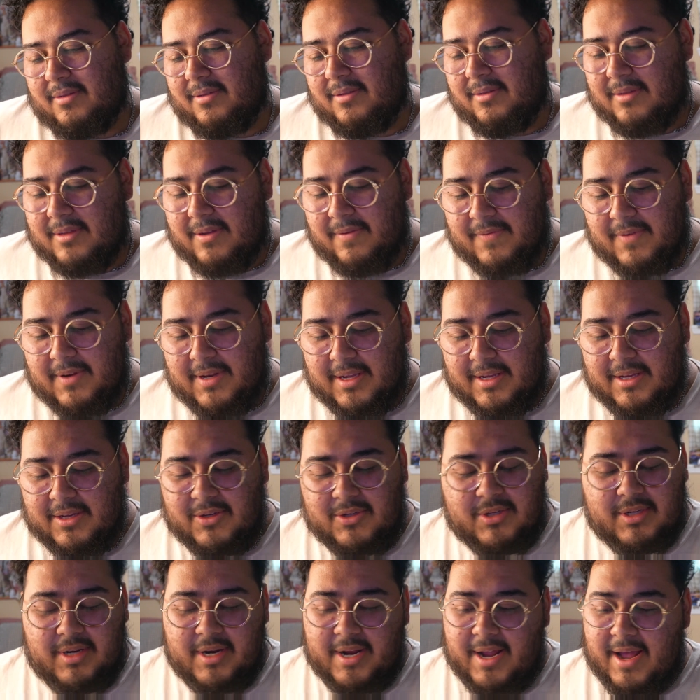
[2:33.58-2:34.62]
I feel like you
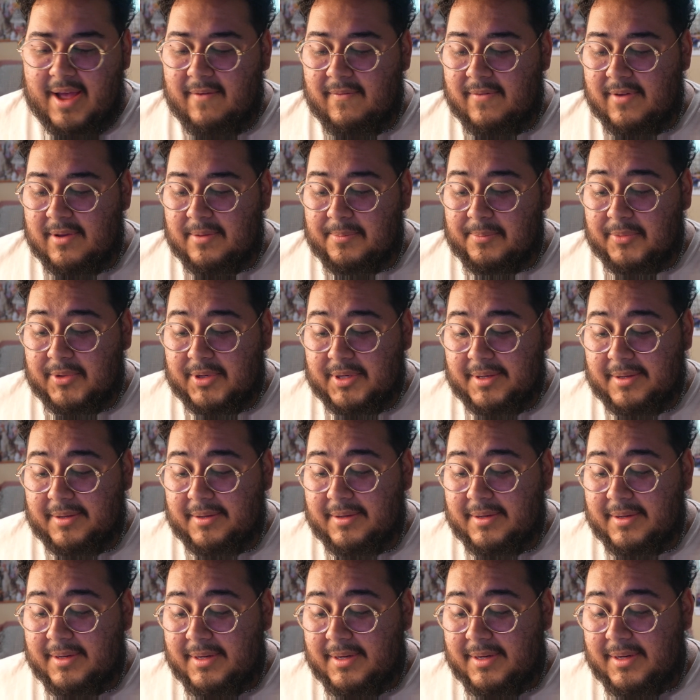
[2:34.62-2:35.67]
should have it, but
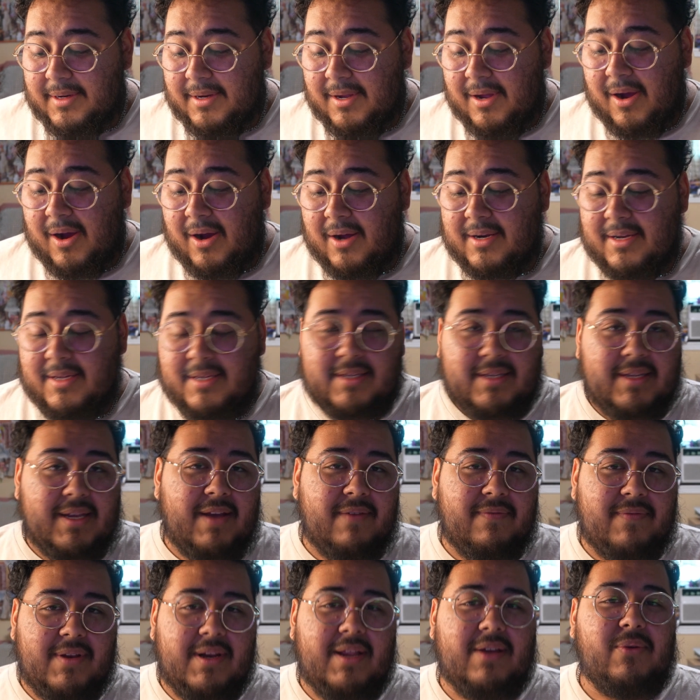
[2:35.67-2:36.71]
honestly I
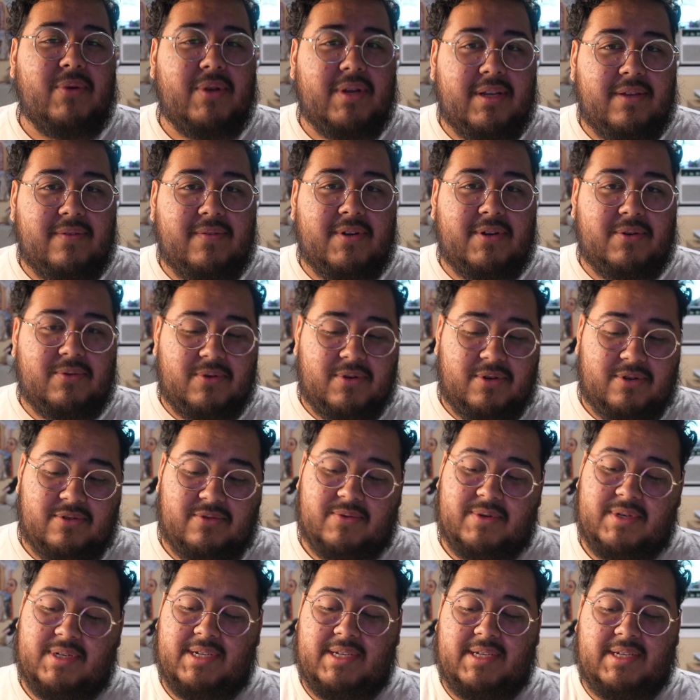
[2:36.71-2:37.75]
feel like we live in a world
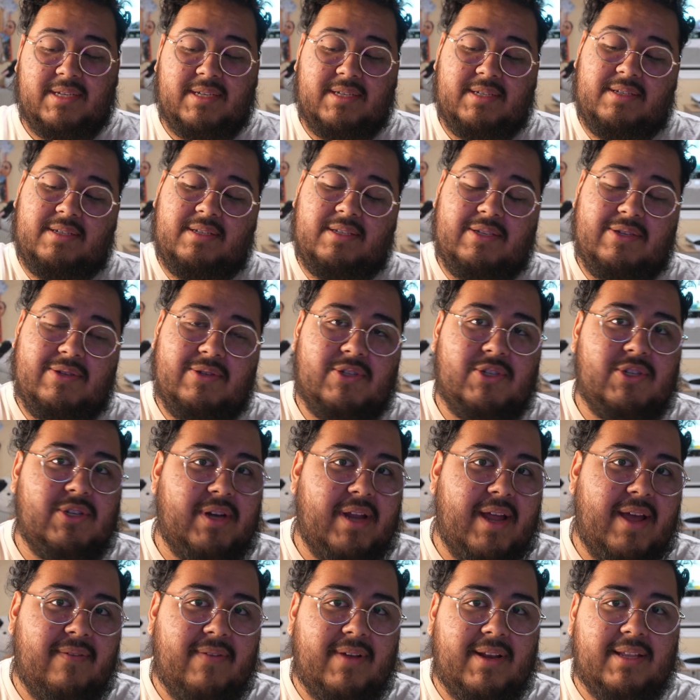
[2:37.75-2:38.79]
where like you should
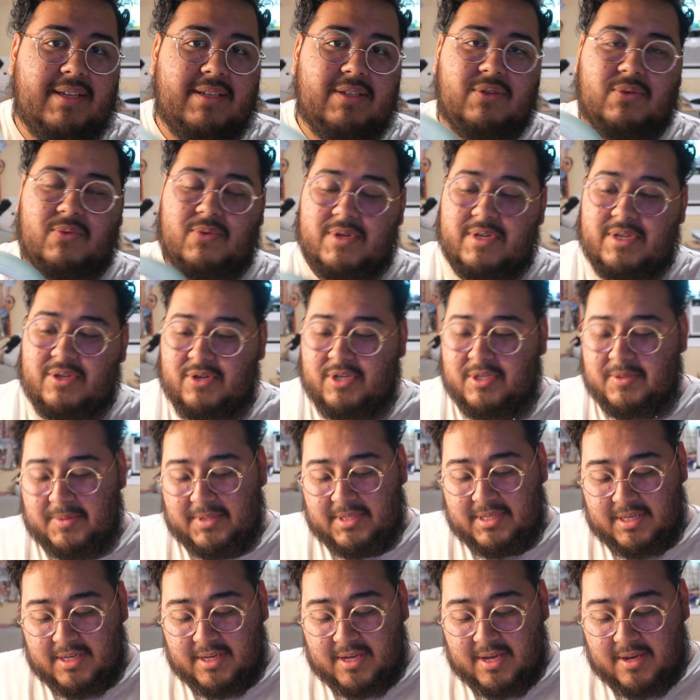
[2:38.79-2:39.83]
have at least one
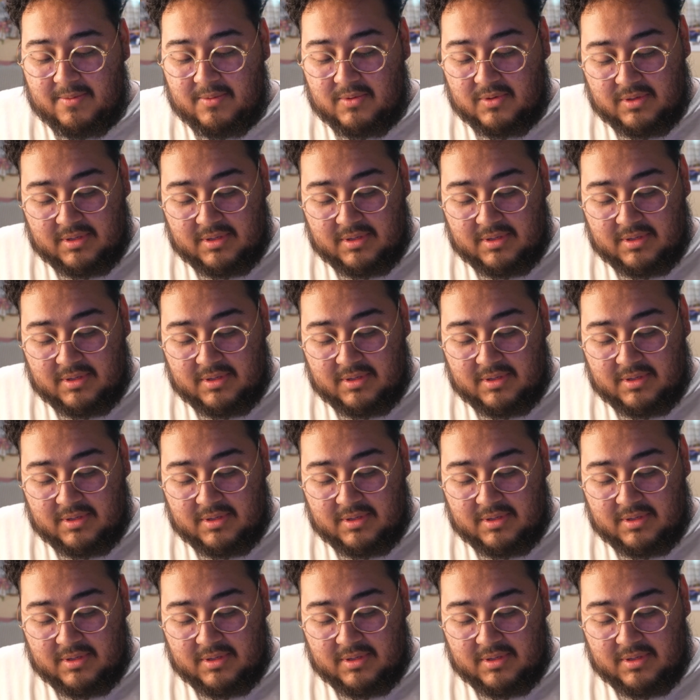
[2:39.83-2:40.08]
USB-C cable.